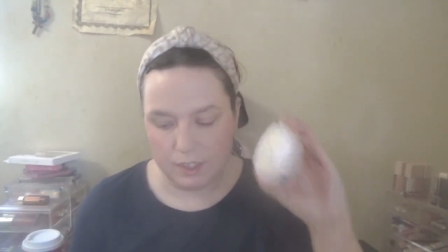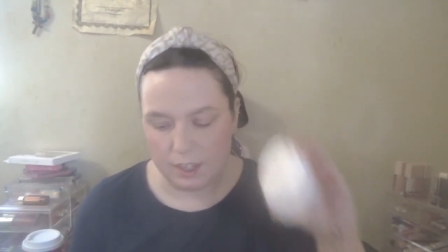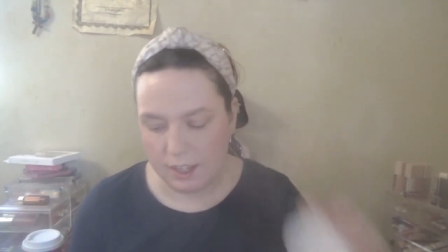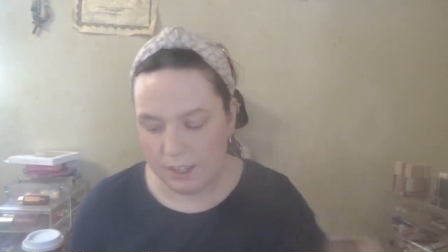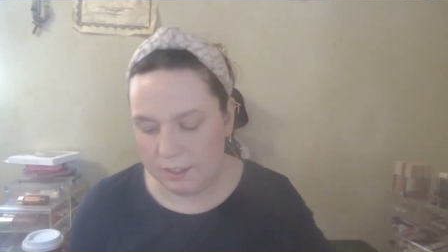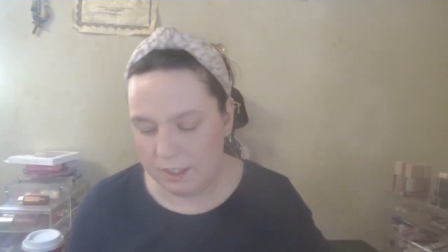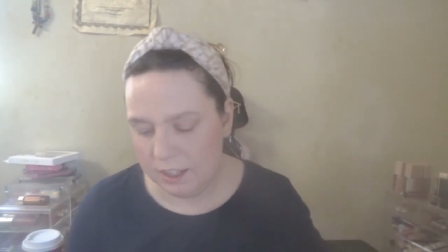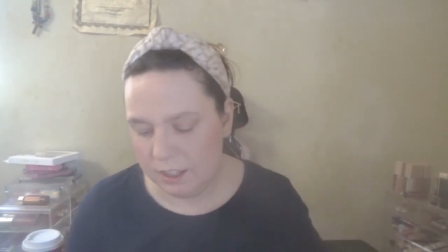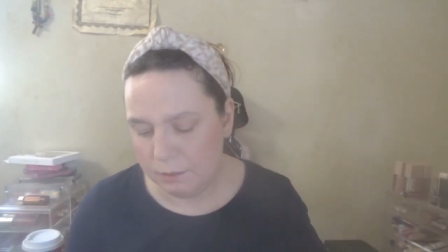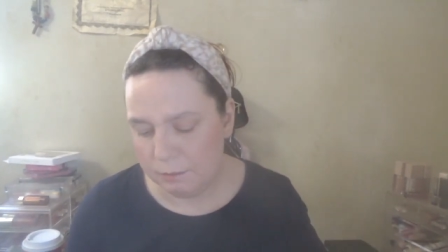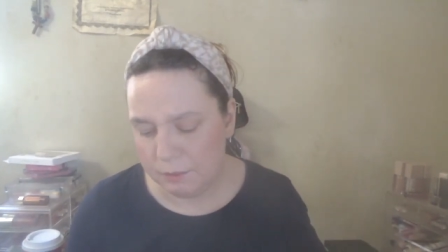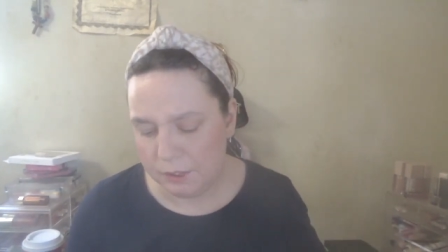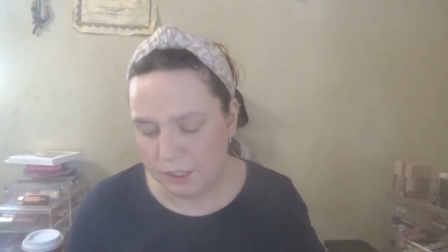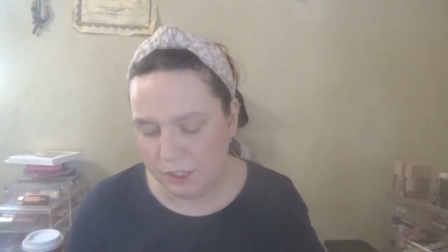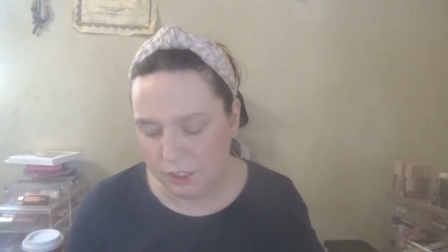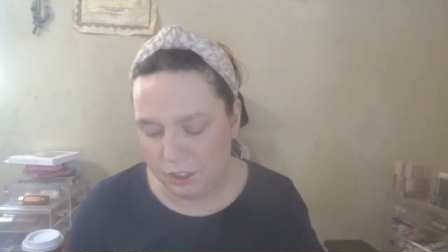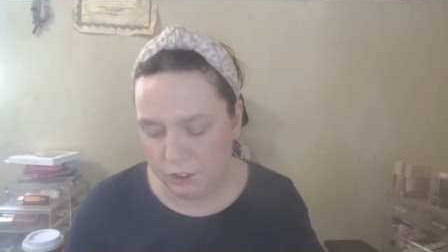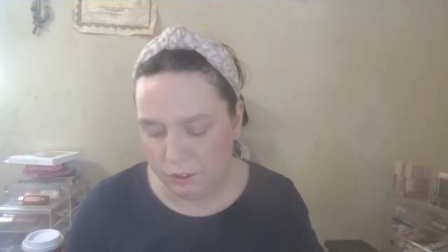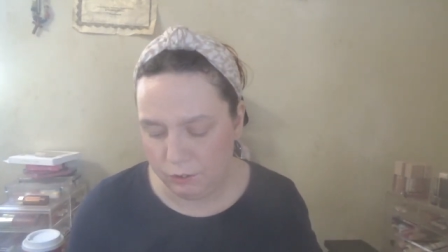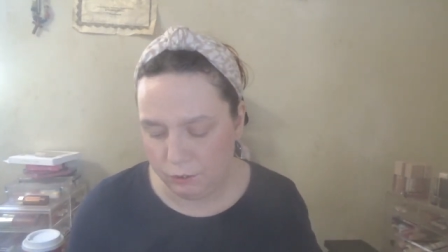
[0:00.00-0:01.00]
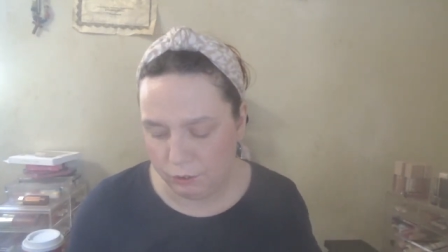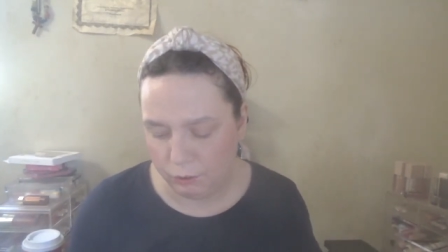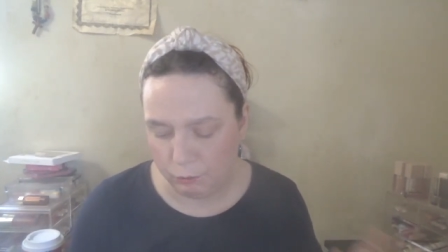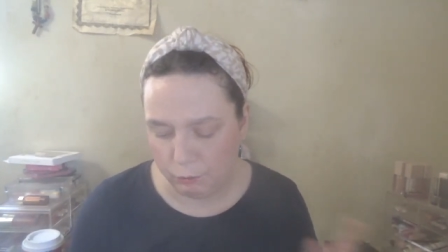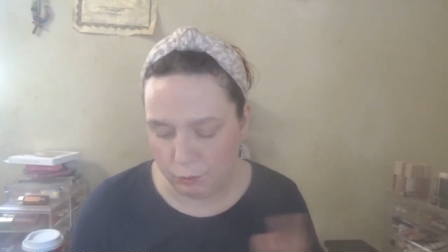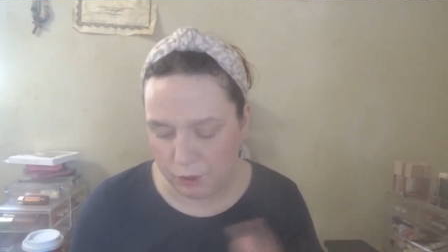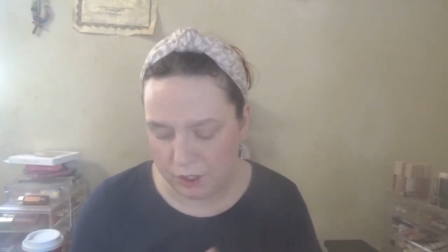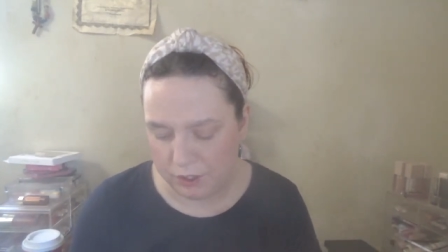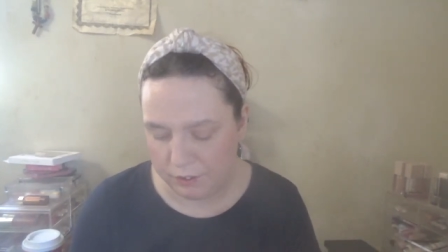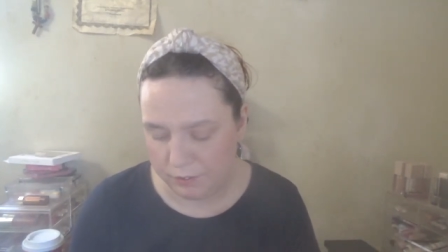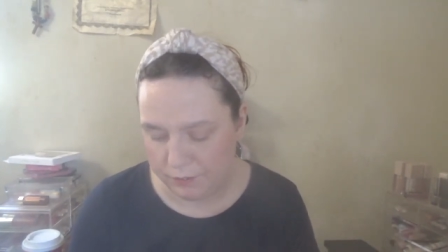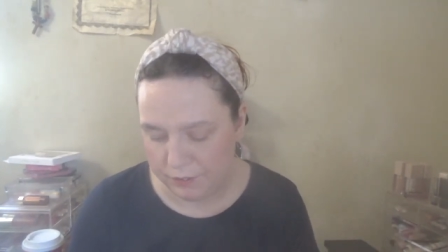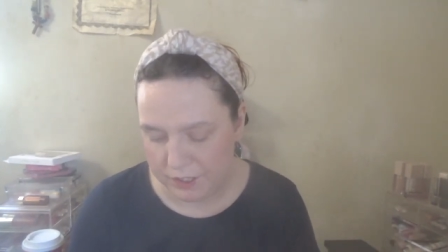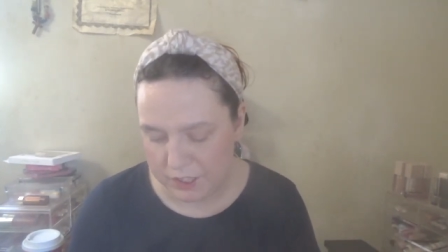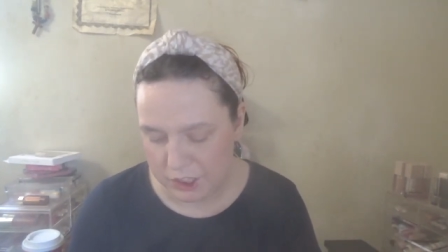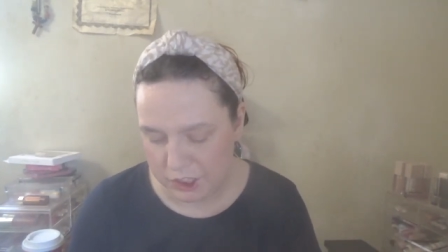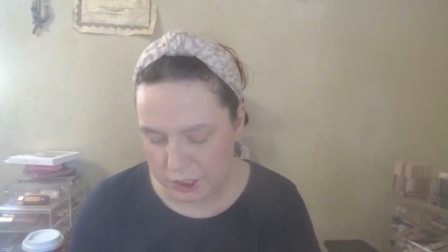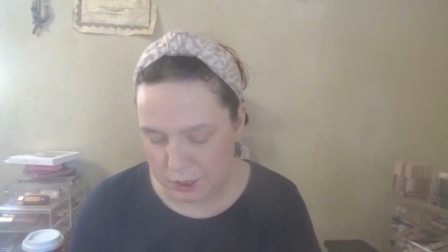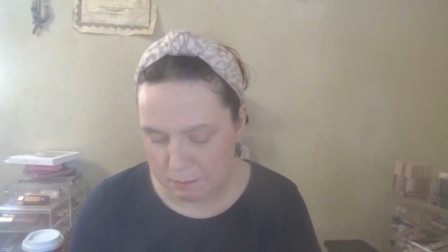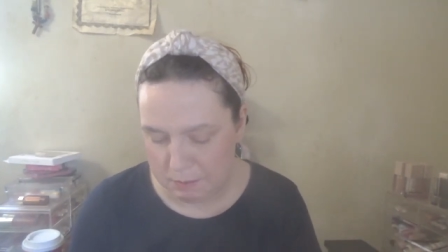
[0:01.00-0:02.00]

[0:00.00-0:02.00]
and then I'm going to use one of the finishing